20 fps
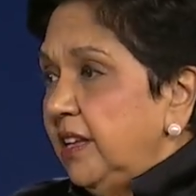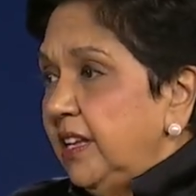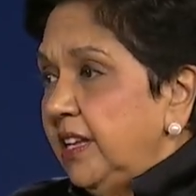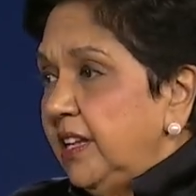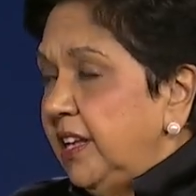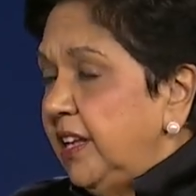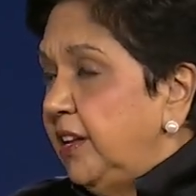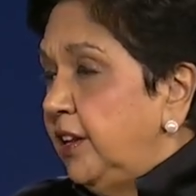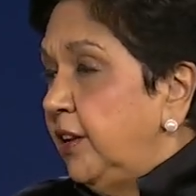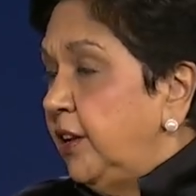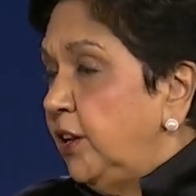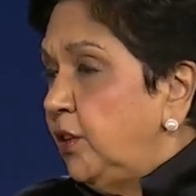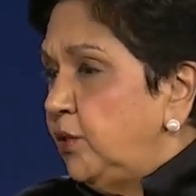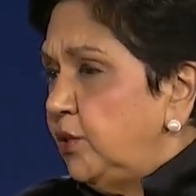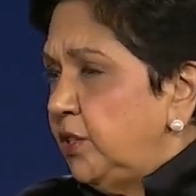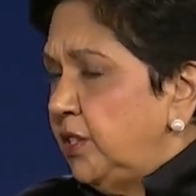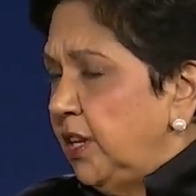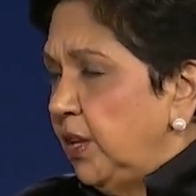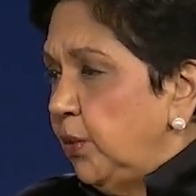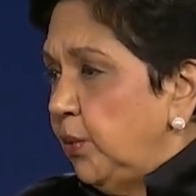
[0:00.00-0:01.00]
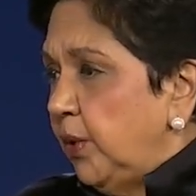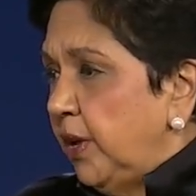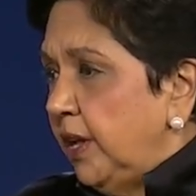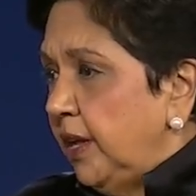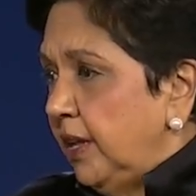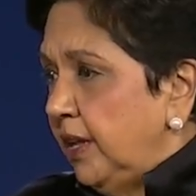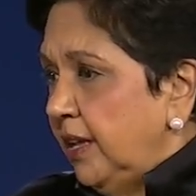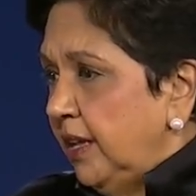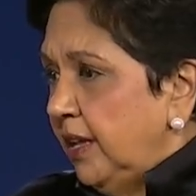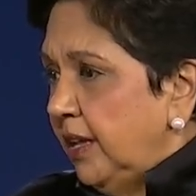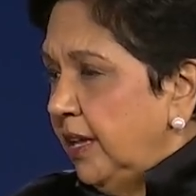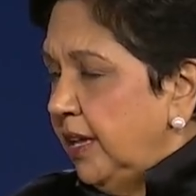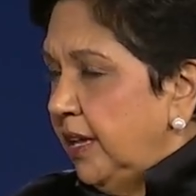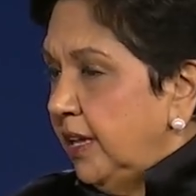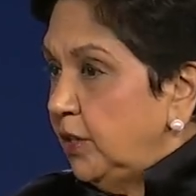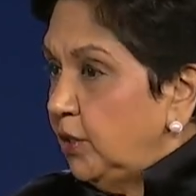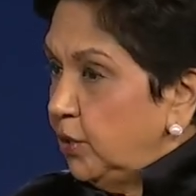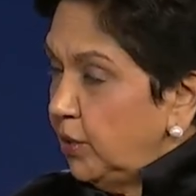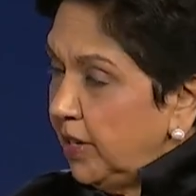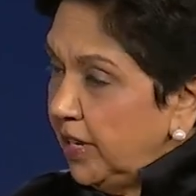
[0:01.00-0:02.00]
in an interesting way,
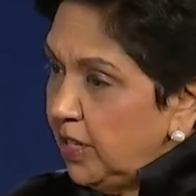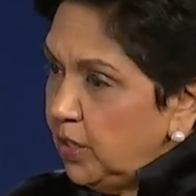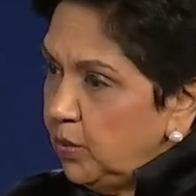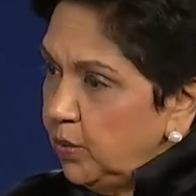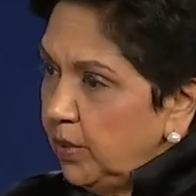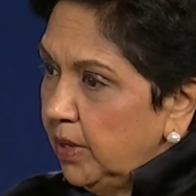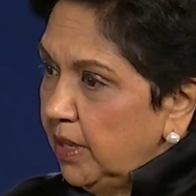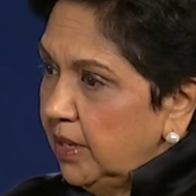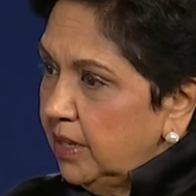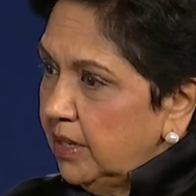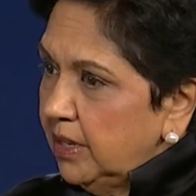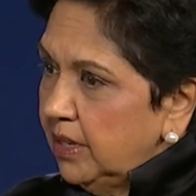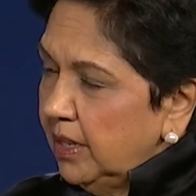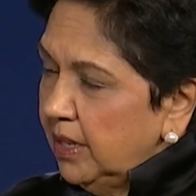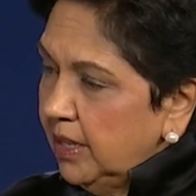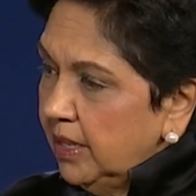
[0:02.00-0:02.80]
in today's world,